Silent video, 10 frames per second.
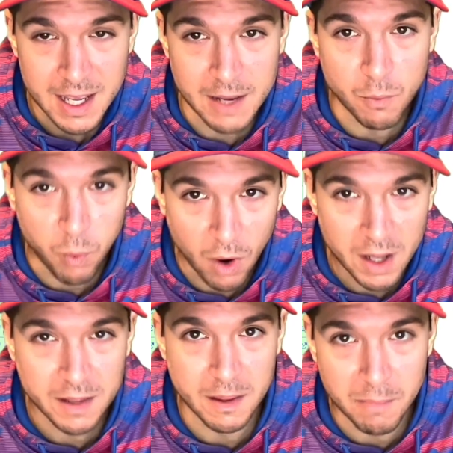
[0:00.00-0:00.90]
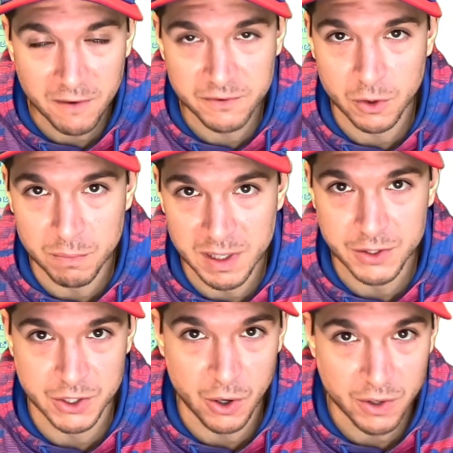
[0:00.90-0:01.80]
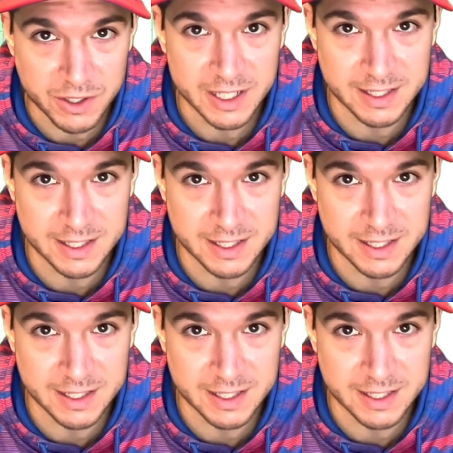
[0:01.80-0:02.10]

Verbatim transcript: and what the Buffalo Bills are going to